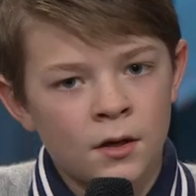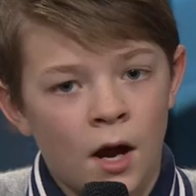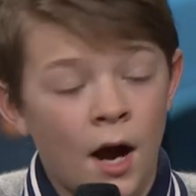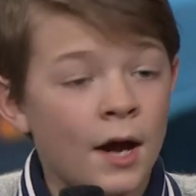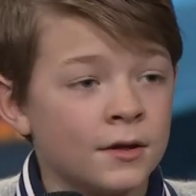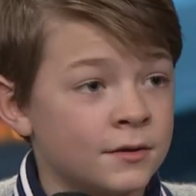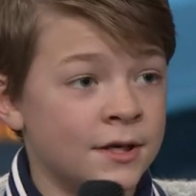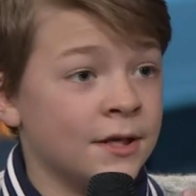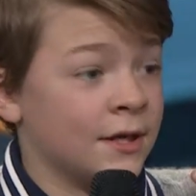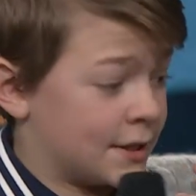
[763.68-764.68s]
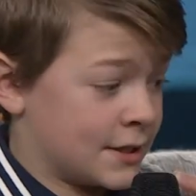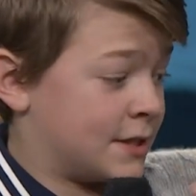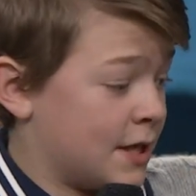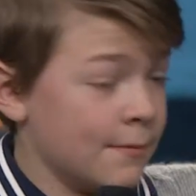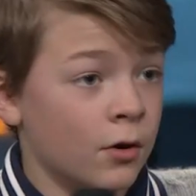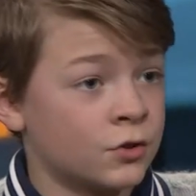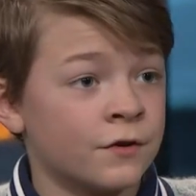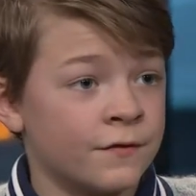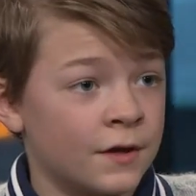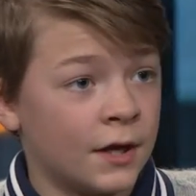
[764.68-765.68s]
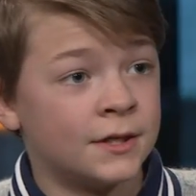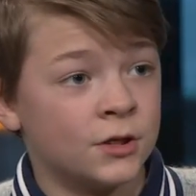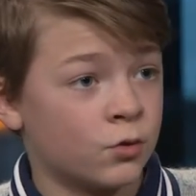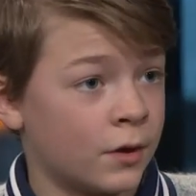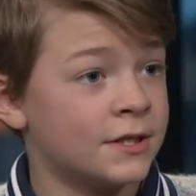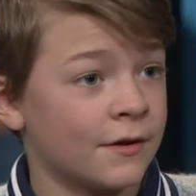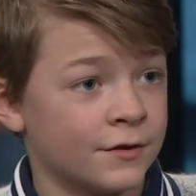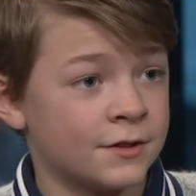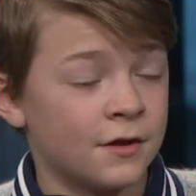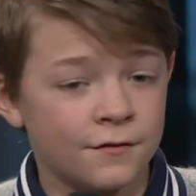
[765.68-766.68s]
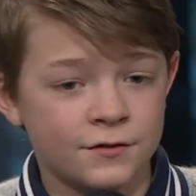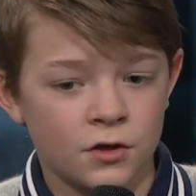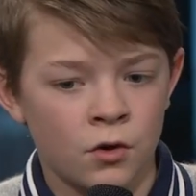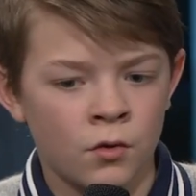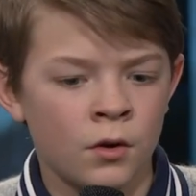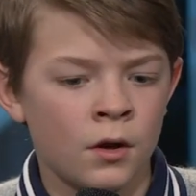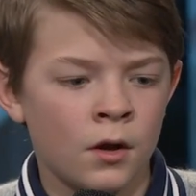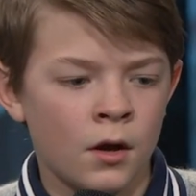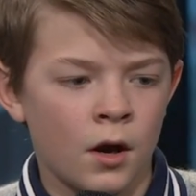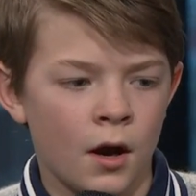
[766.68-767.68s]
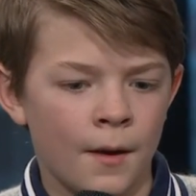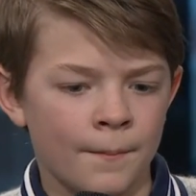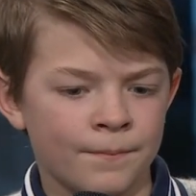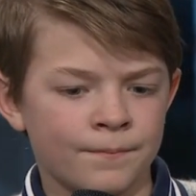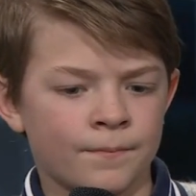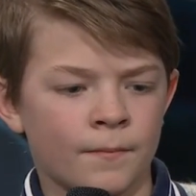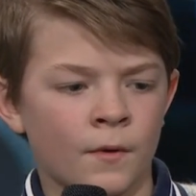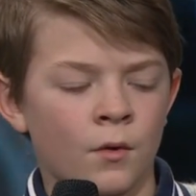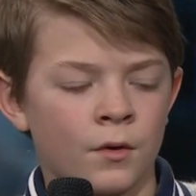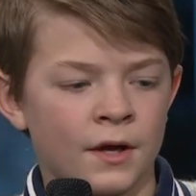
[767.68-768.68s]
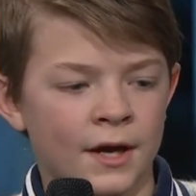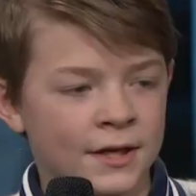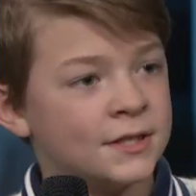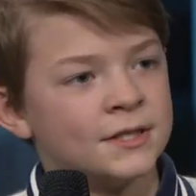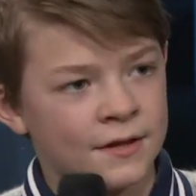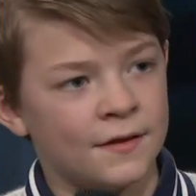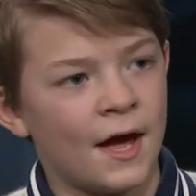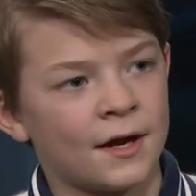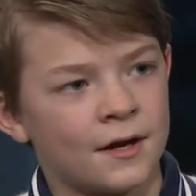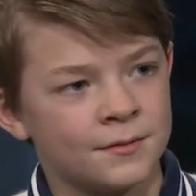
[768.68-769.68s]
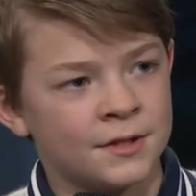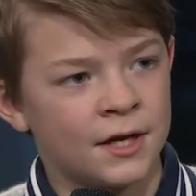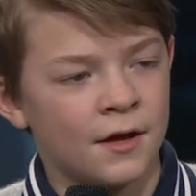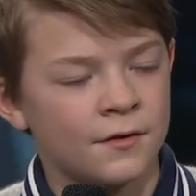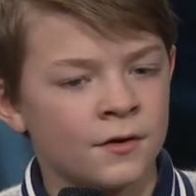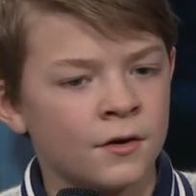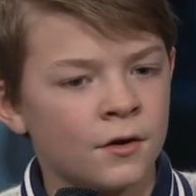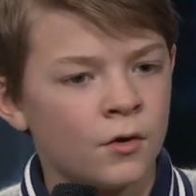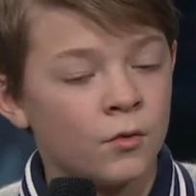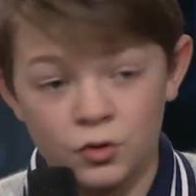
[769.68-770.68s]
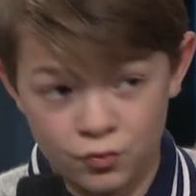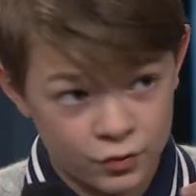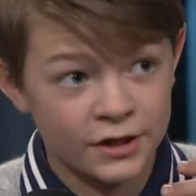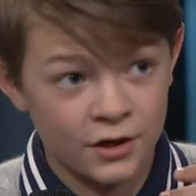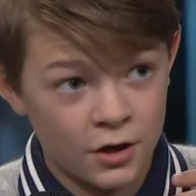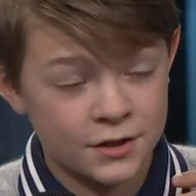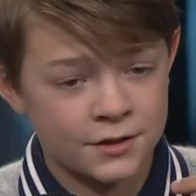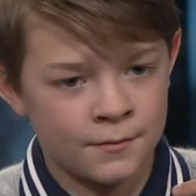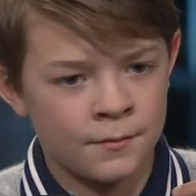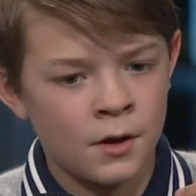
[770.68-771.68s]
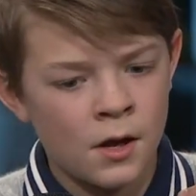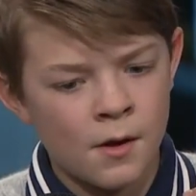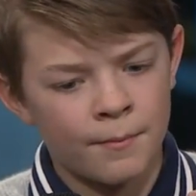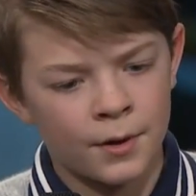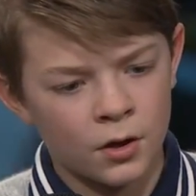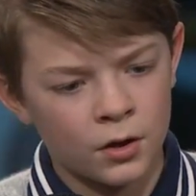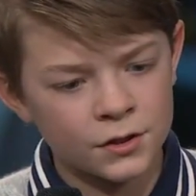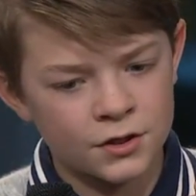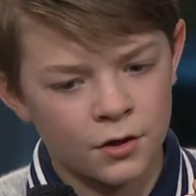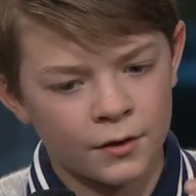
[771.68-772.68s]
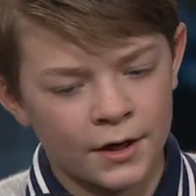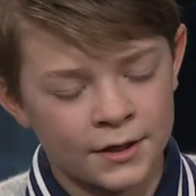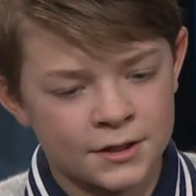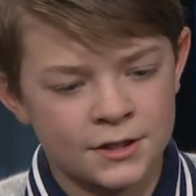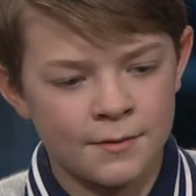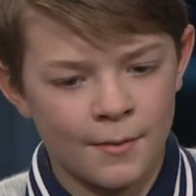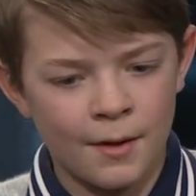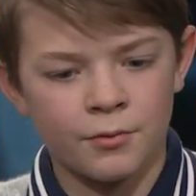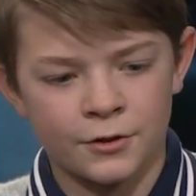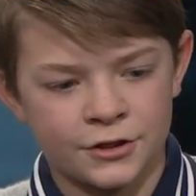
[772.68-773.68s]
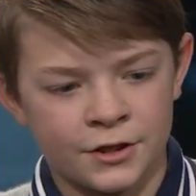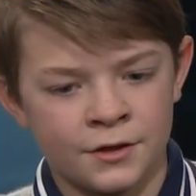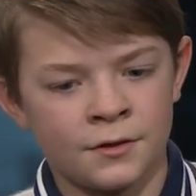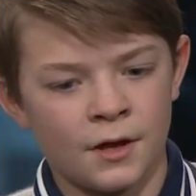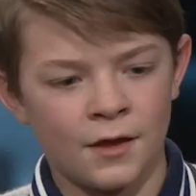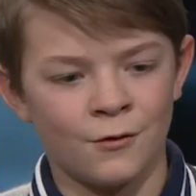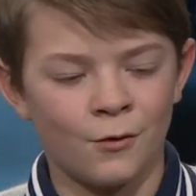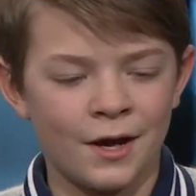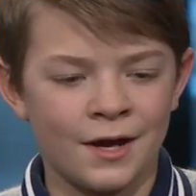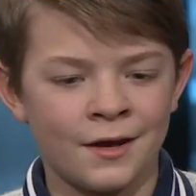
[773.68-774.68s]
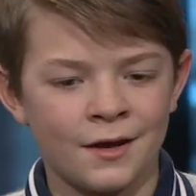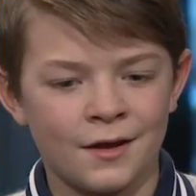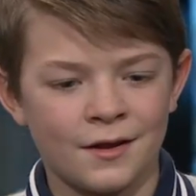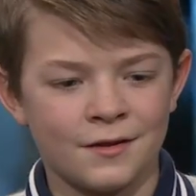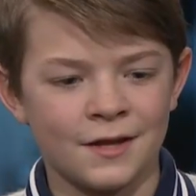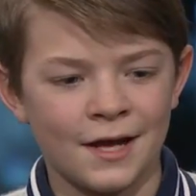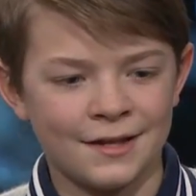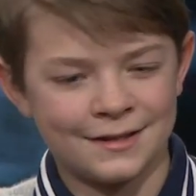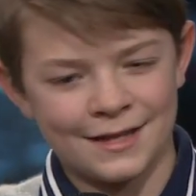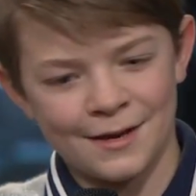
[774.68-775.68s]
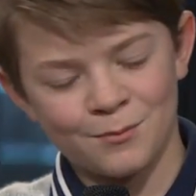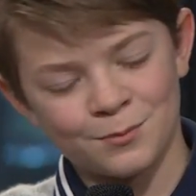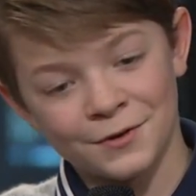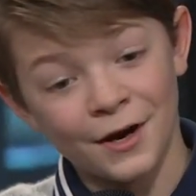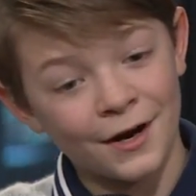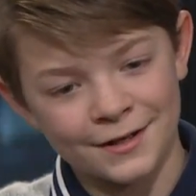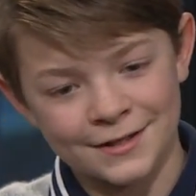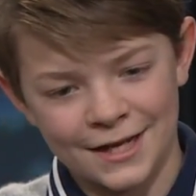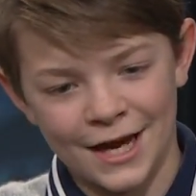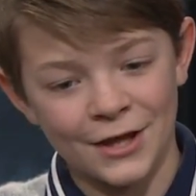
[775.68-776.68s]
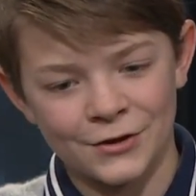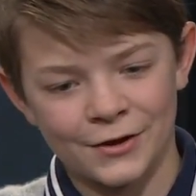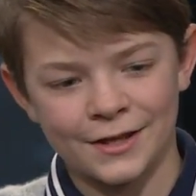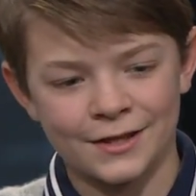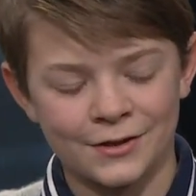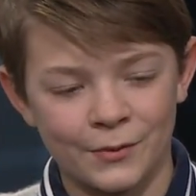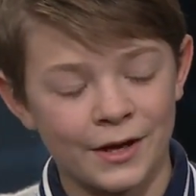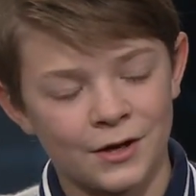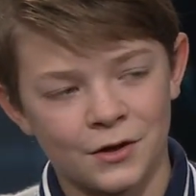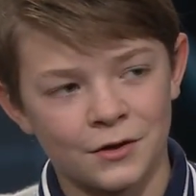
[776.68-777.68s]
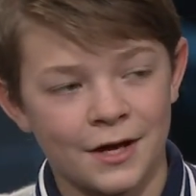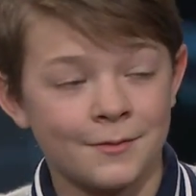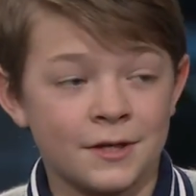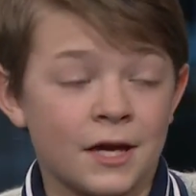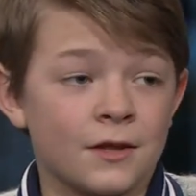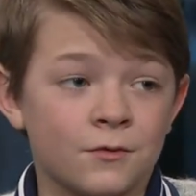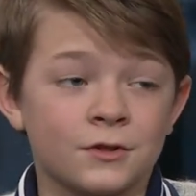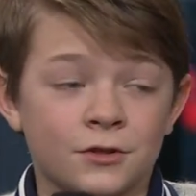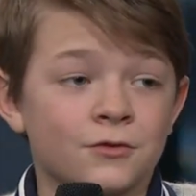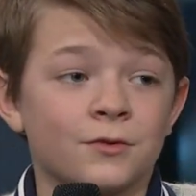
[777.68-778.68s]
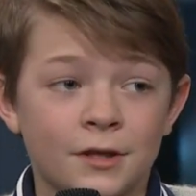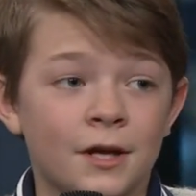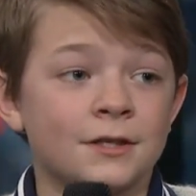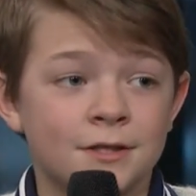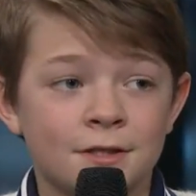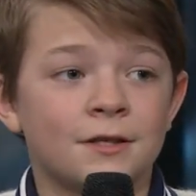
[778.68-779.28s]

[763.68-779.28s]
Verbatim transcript: I didn't get to see most of the 1927 stuff. So um, getting to see that come together was really awesome. But also getting to see my portion and the way that they cut it together, and the way it all came together was just really nice.